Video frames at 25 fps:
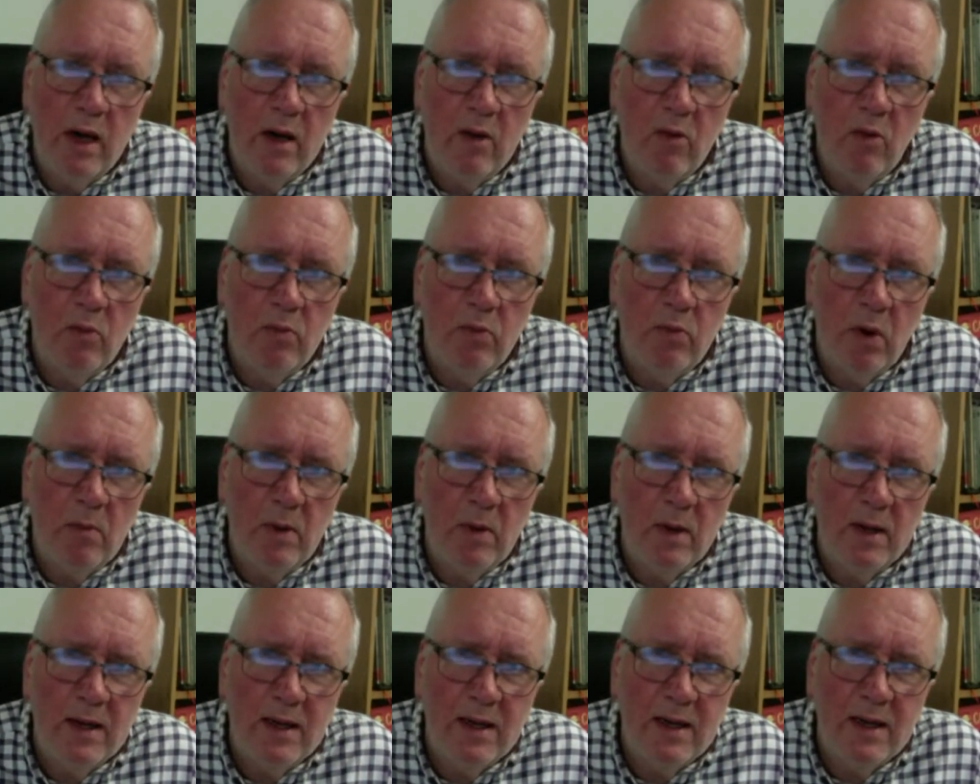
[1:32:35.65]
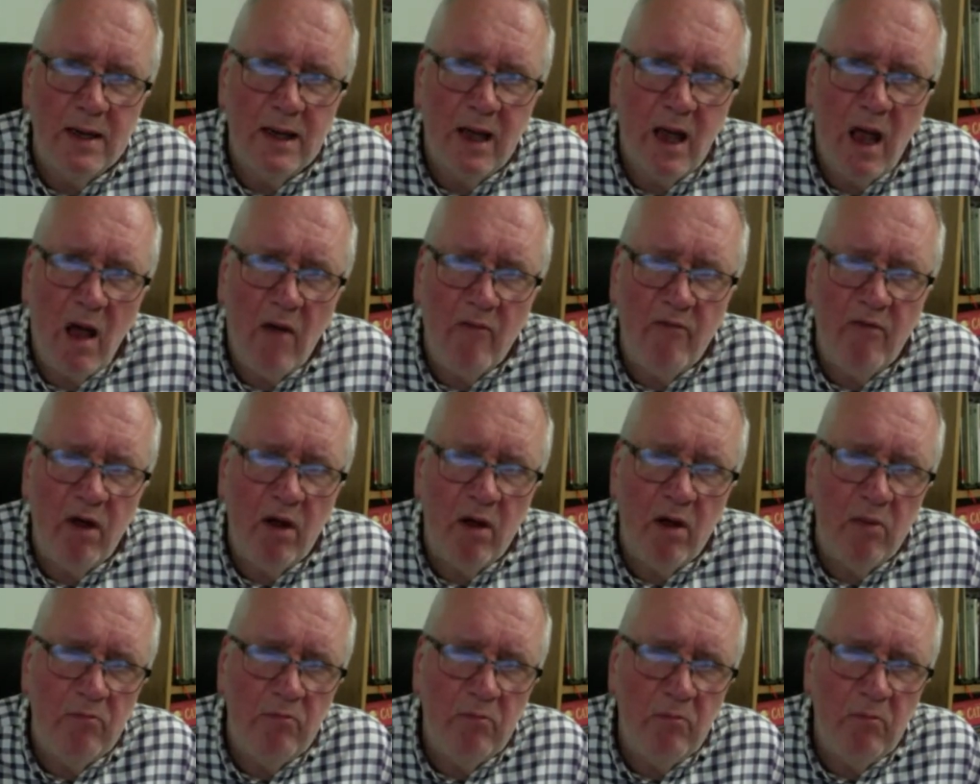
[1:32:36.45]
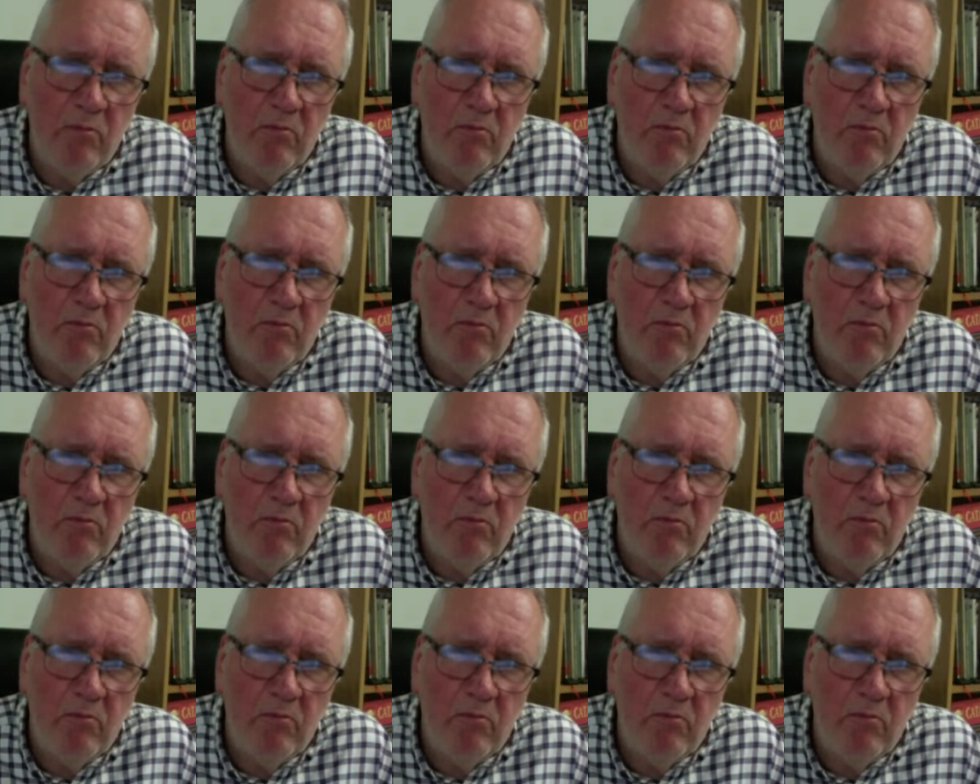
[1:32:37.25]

It will probably cover